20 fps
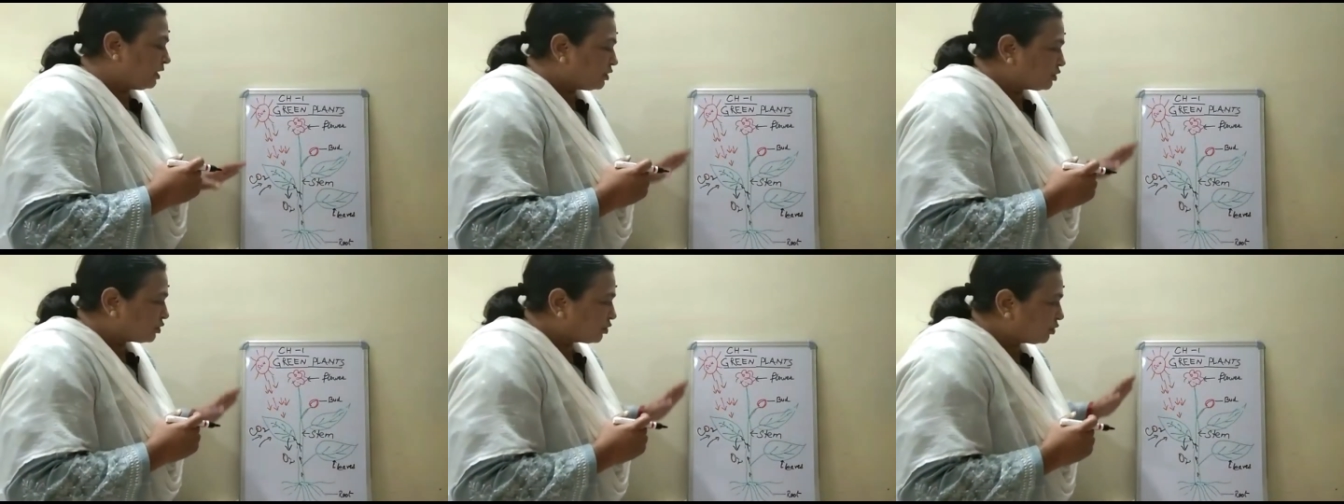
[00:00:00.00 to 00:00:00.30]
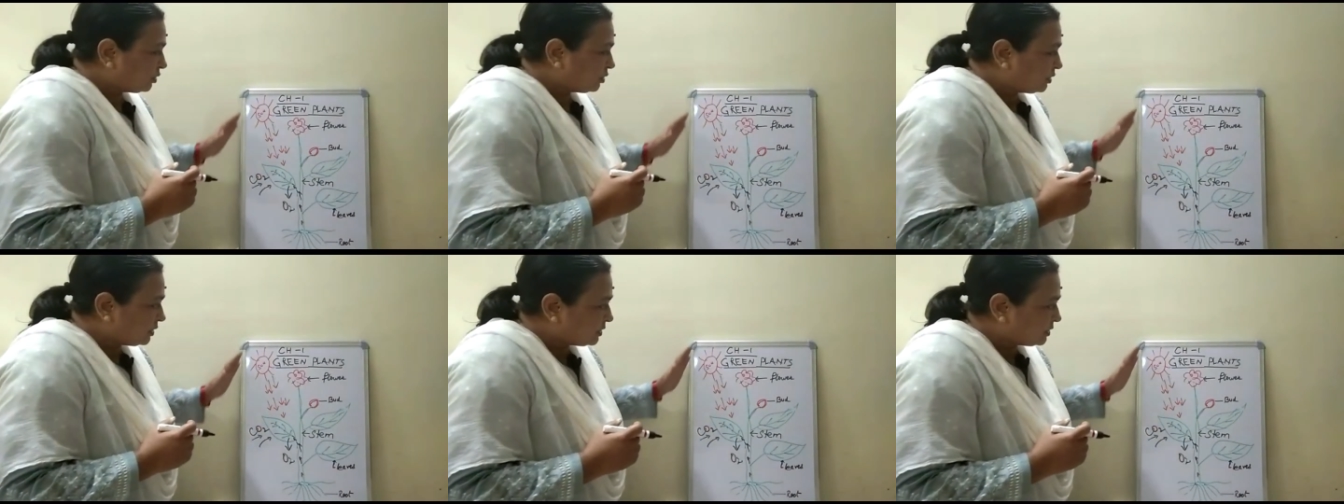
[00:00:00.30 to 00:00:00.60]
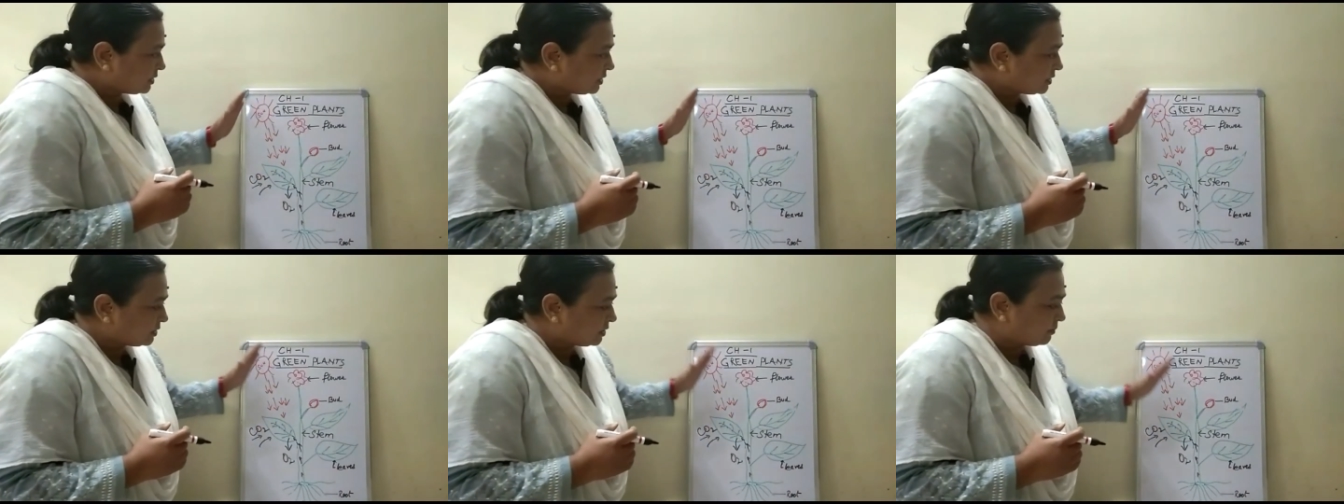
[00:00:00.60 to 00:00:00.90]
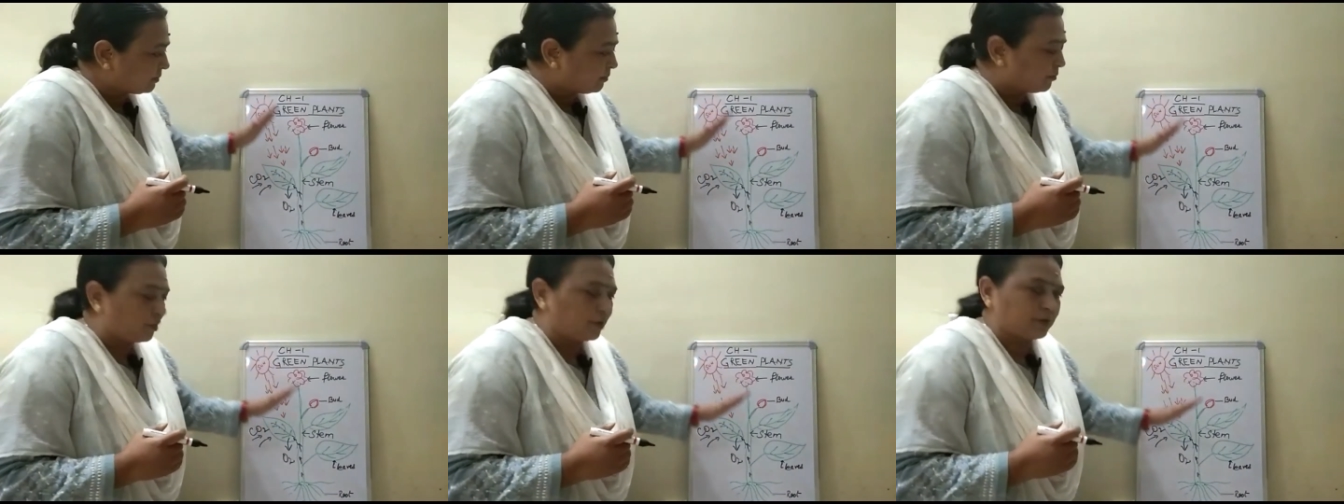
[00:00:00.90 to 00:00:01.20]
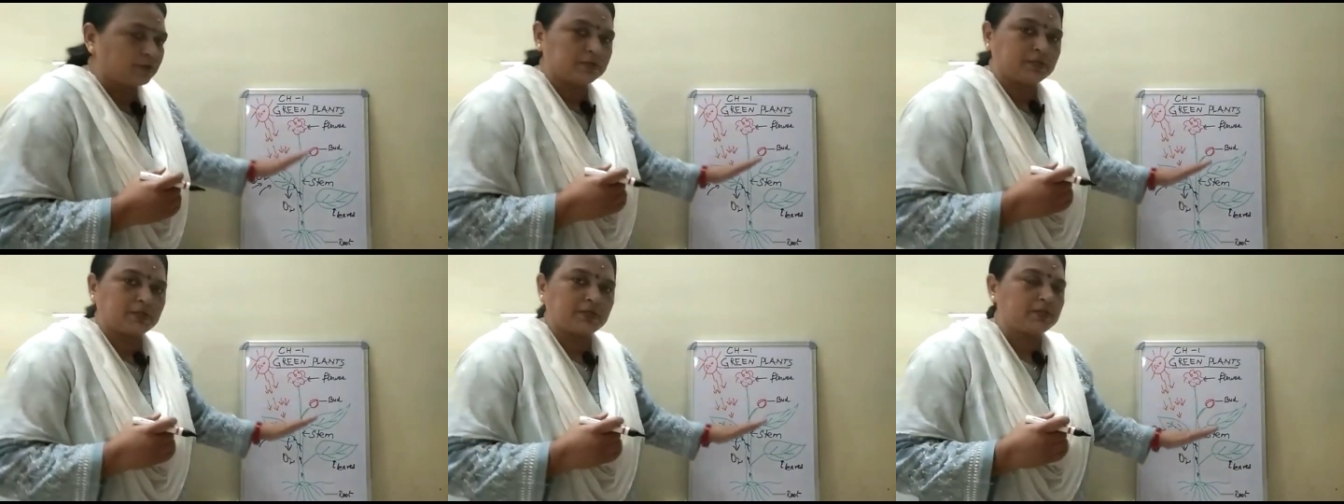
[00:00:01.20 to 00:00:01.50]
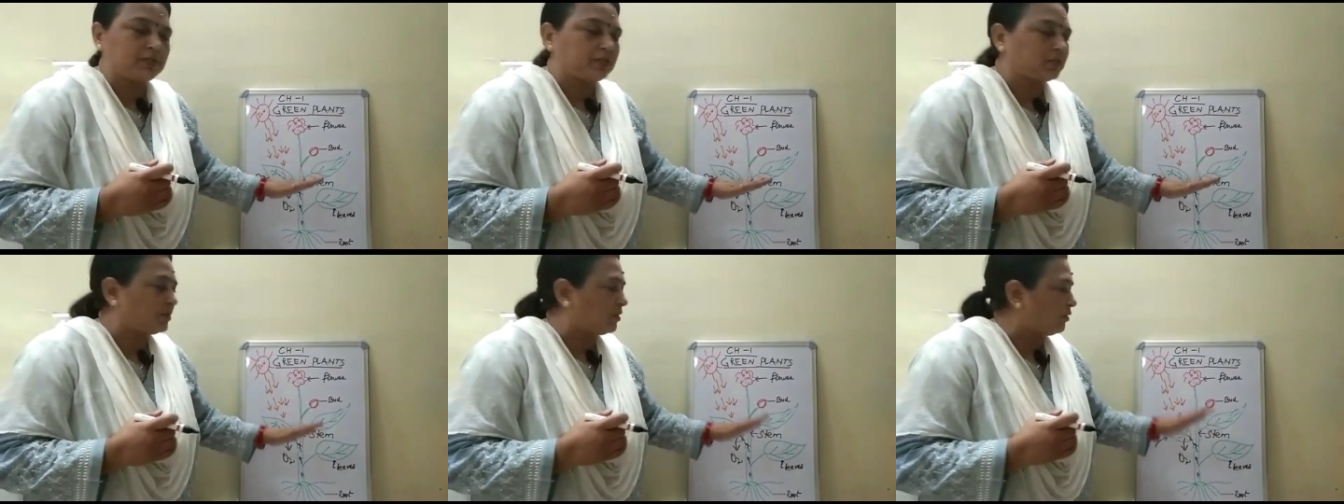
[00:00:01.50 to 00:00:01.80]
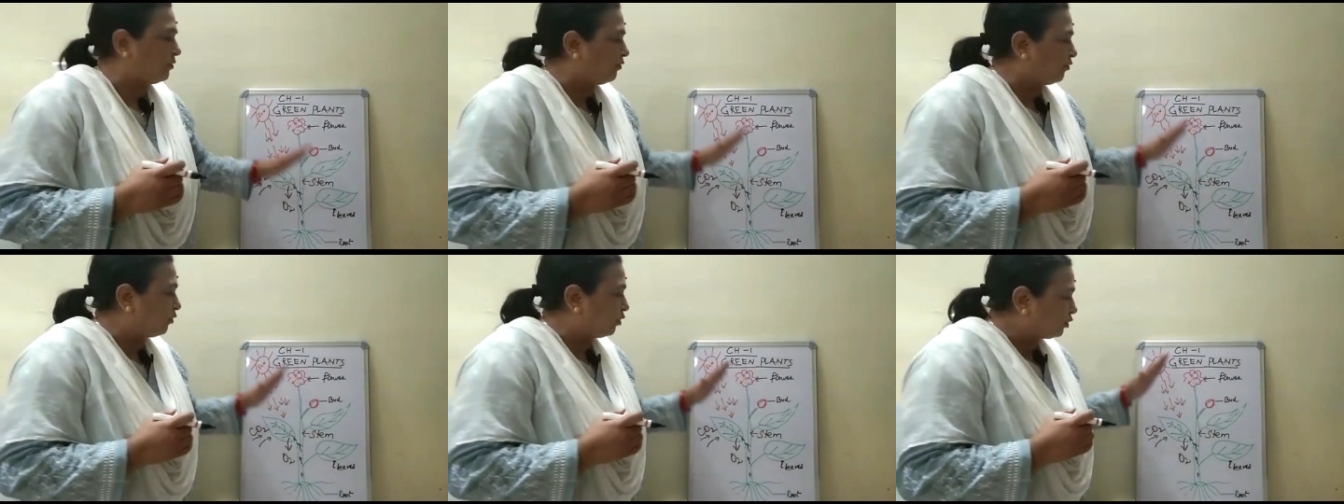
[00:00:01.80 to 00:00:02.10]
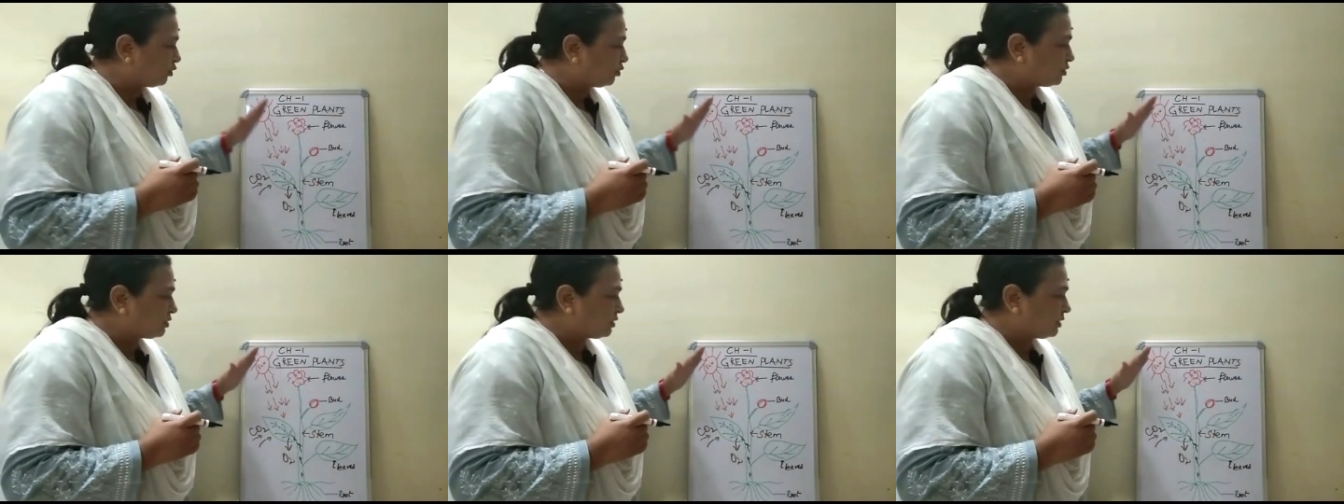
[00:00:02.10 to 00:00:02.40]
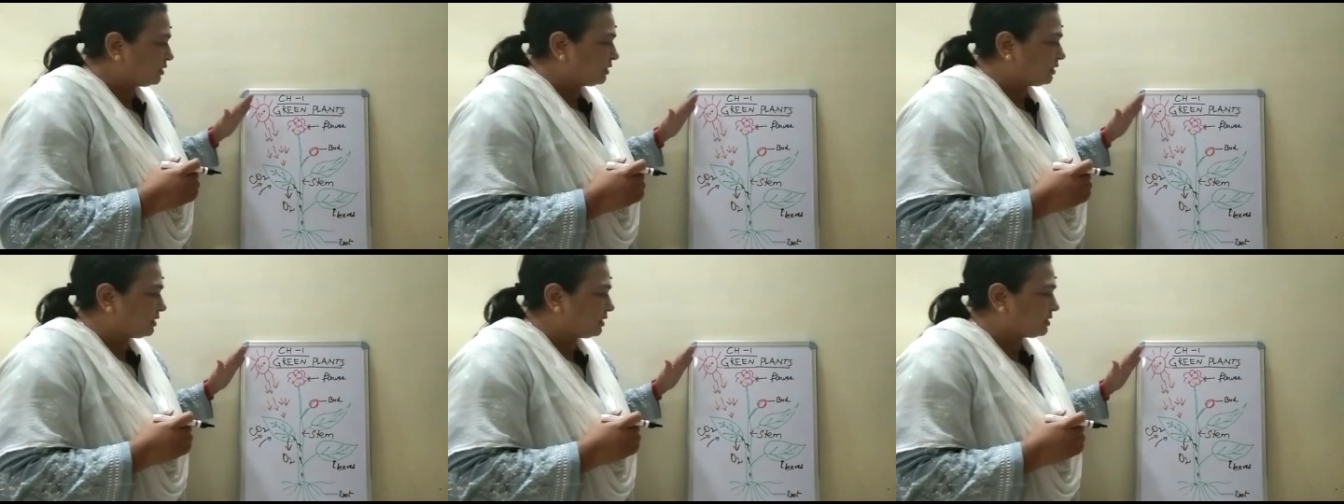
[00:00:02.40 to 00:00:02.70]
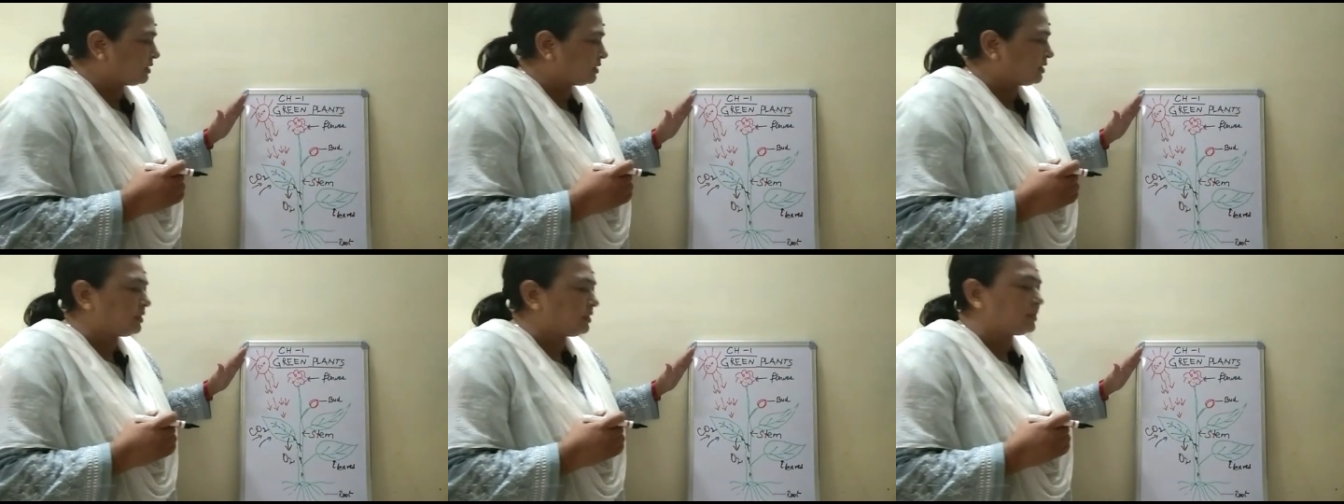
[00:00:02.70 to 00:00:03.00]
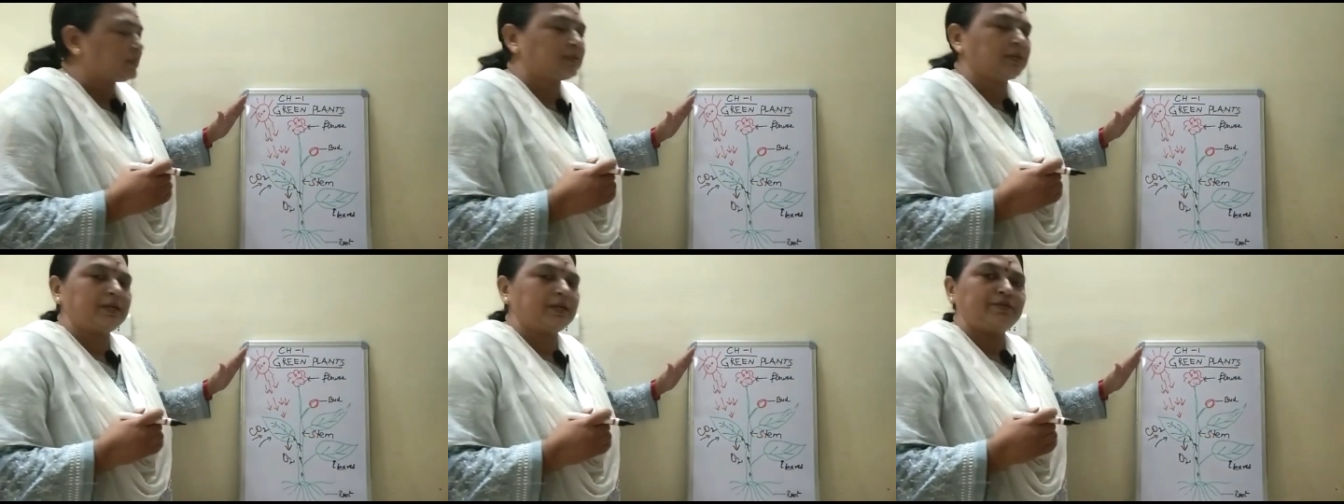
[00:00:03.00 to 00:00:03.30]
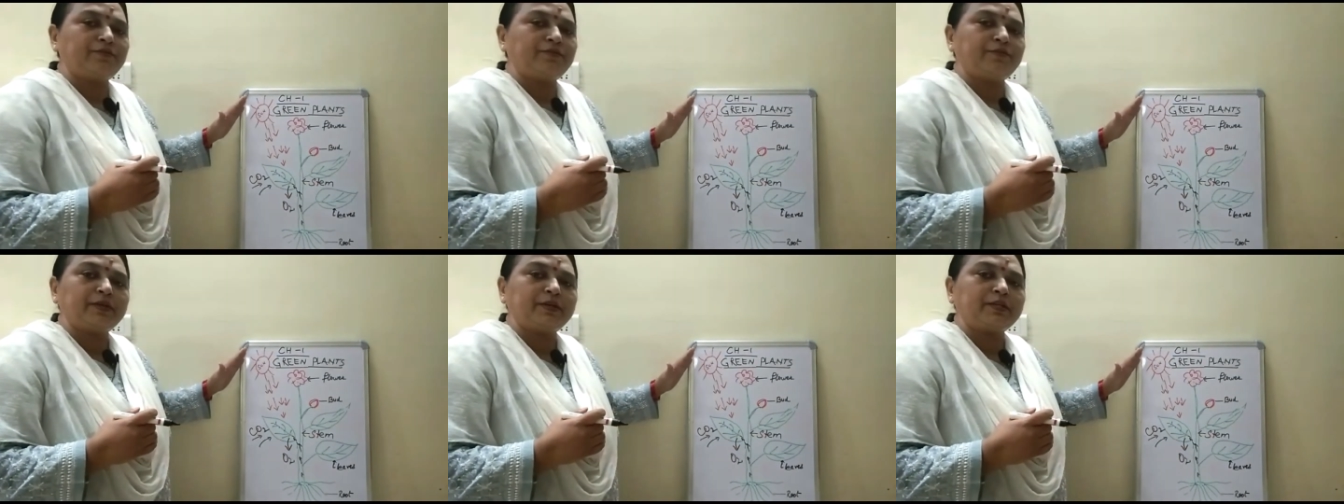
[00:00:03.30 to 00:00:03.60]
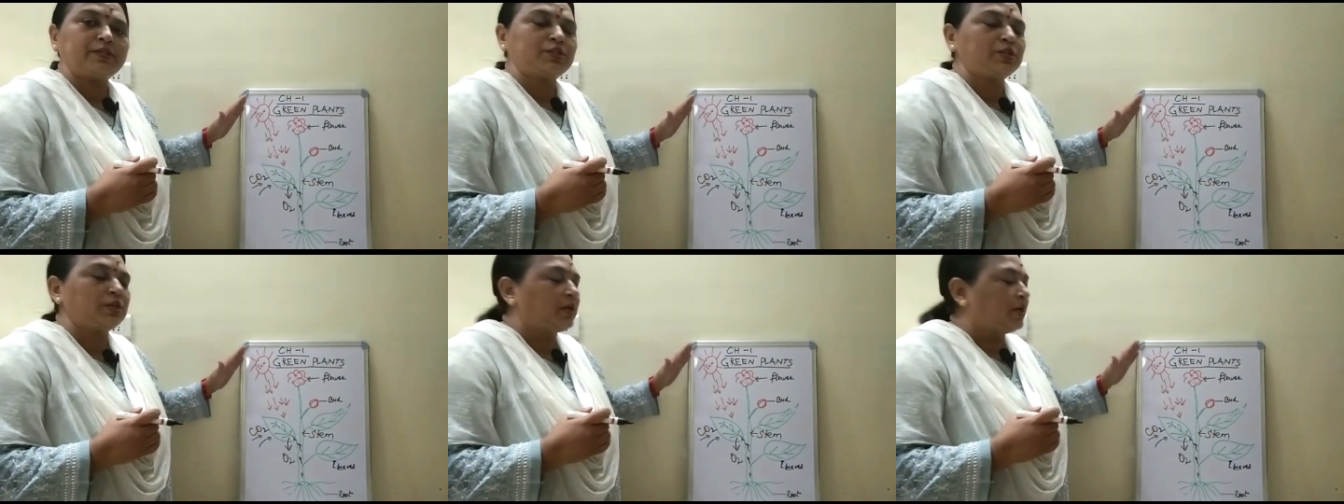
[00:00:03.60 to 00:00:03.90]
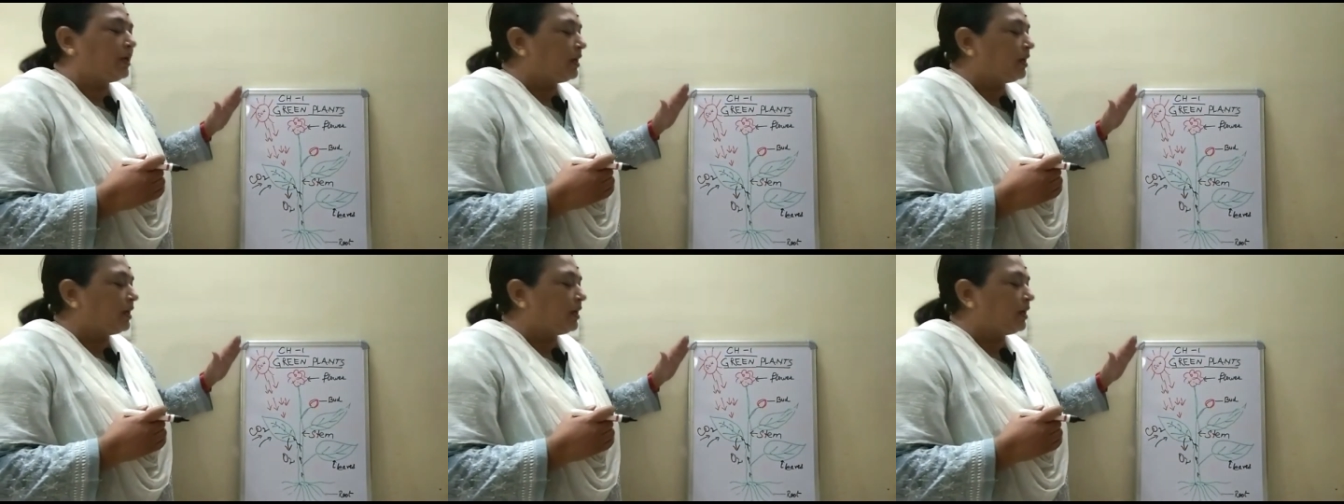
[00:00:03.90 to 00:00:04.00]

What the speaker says: So this is the process photosynthesis, in which